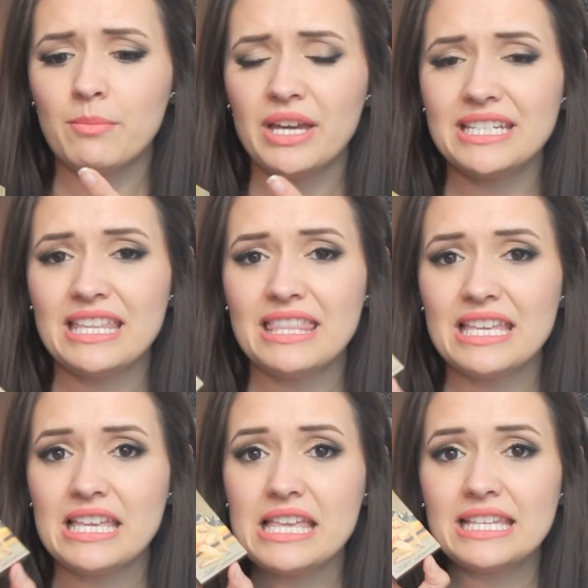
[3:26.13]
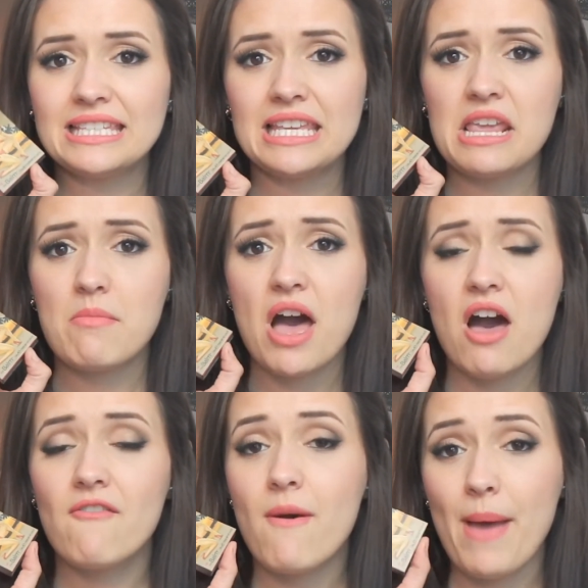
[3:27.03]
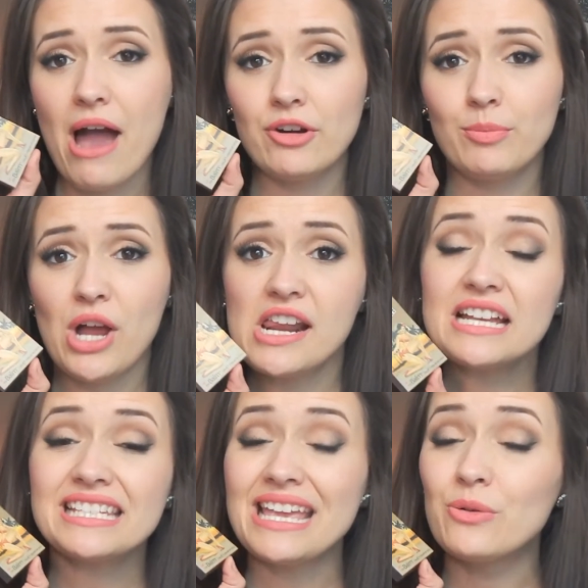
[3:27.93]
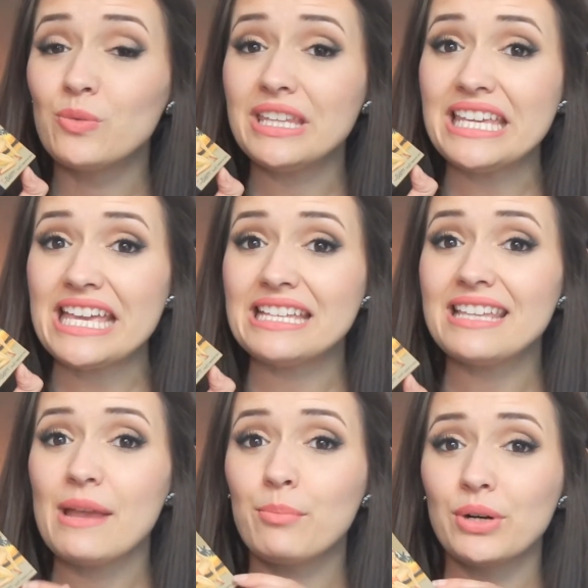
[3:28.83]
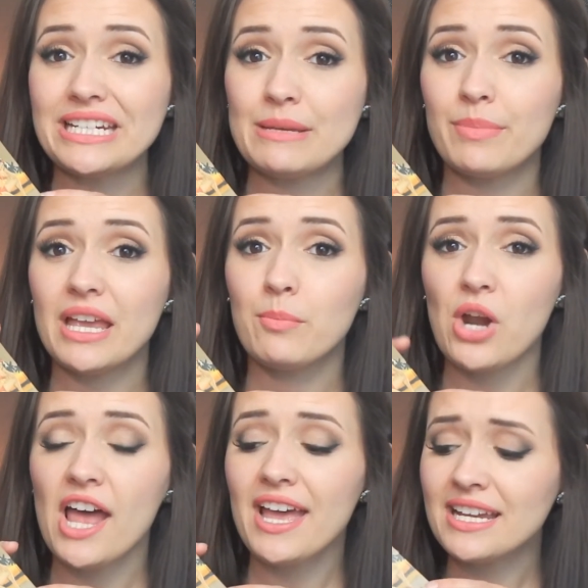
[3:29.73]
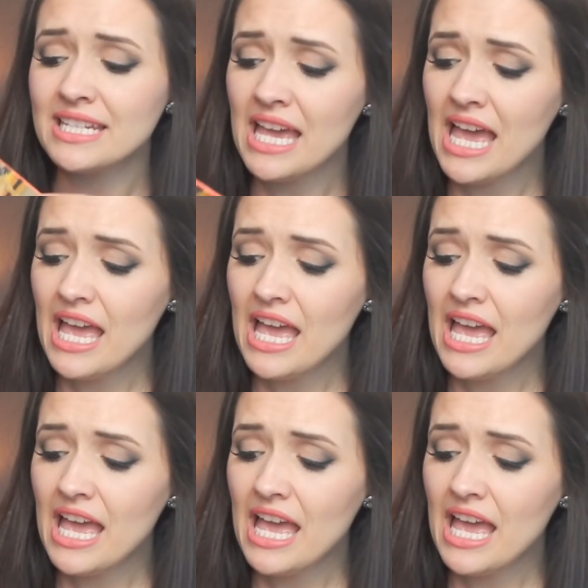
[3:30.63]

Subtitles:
but in the scheme of powder products, it really is a pretty big product.